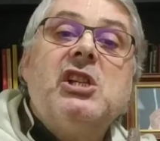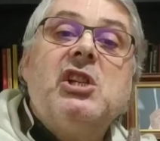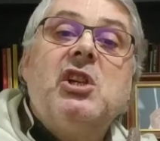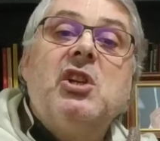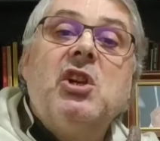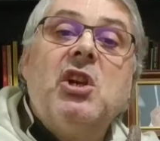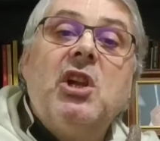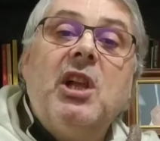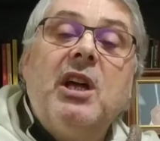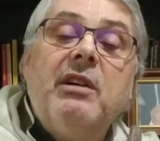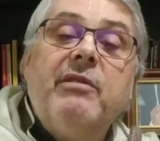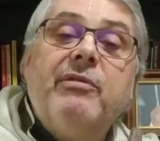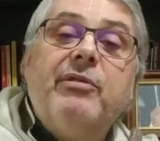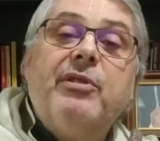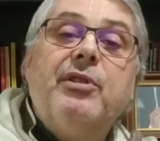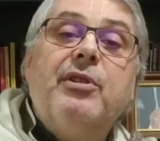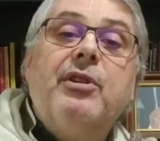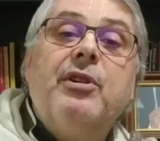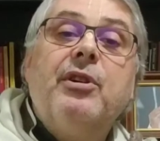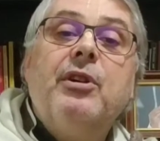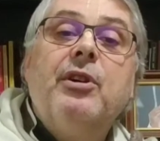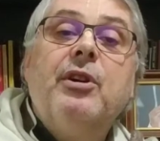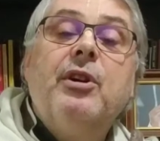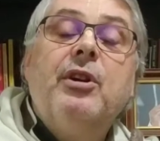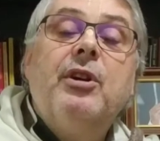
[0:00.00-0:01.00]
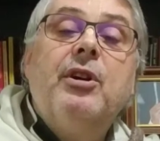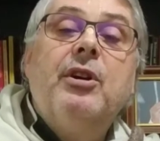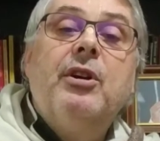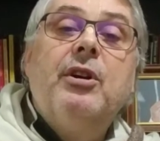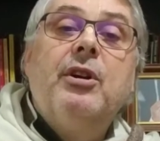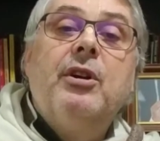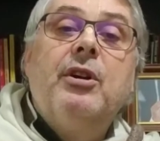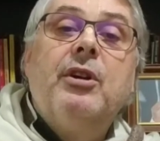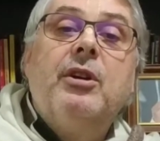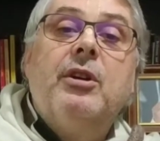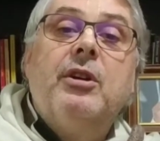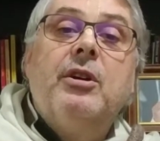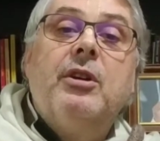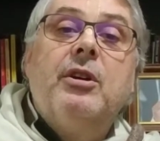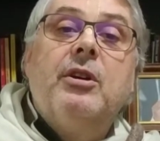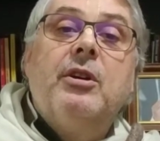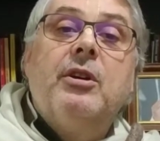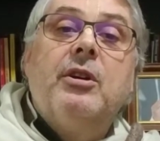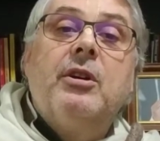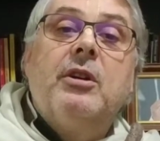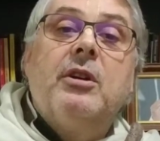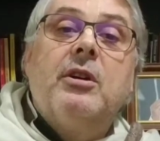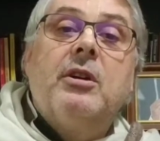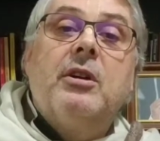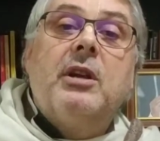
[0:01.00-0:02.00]
the lover,
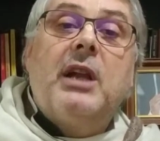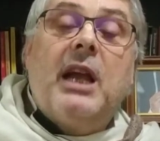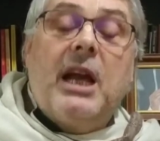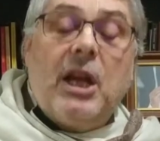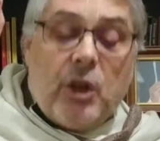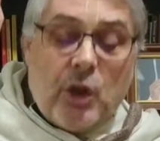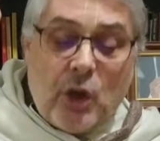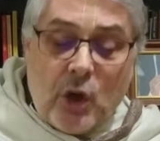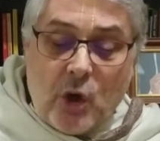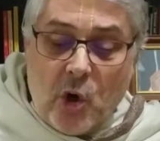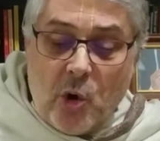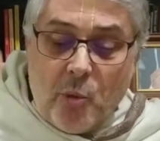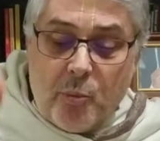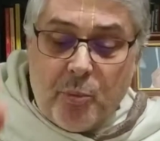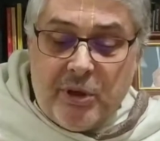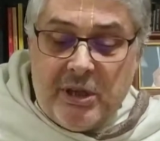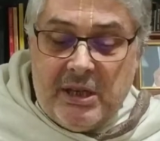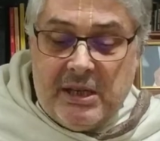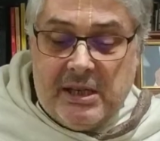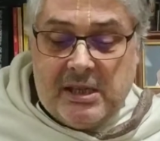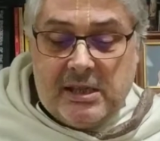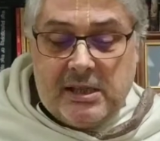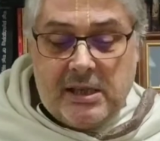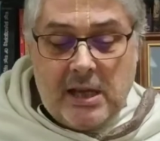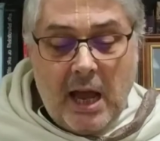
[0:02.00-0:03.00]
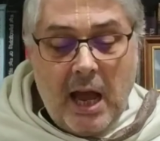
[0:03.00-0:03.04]
like the gopis.